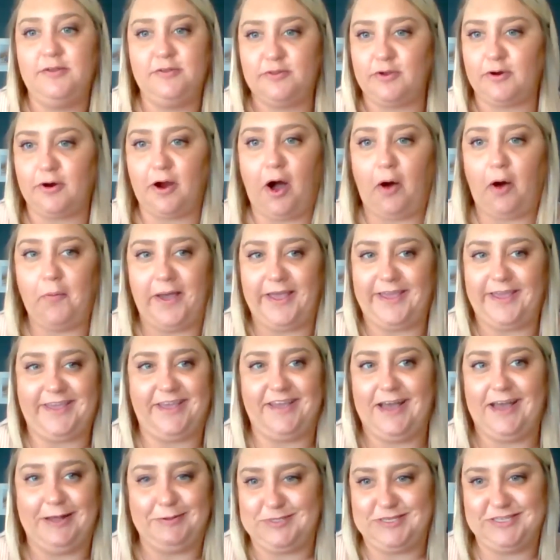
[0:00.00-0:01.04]
they're all
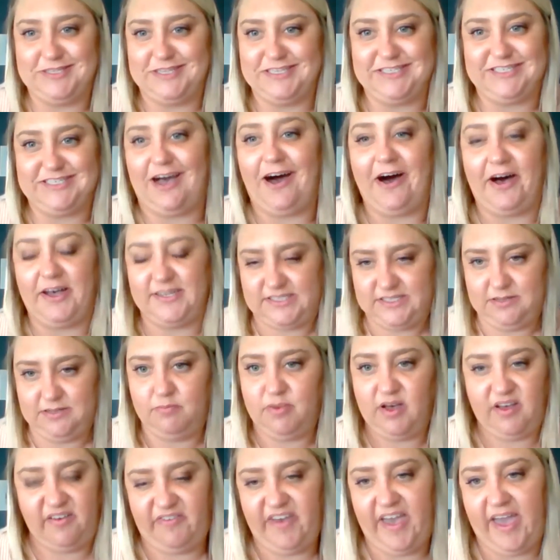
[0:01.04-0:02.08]
waking up to this awesome
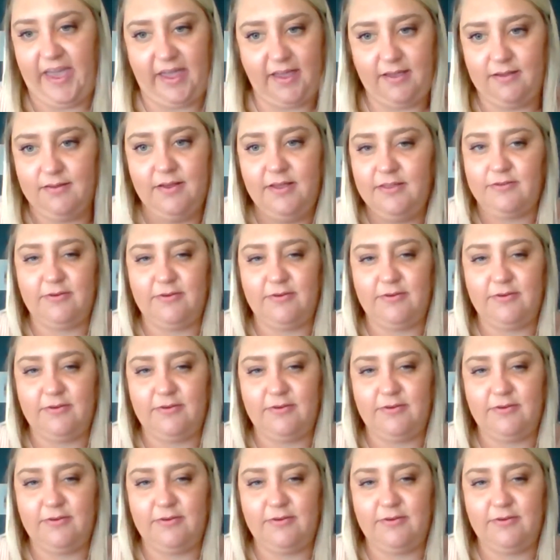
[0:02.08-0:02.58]
buffet.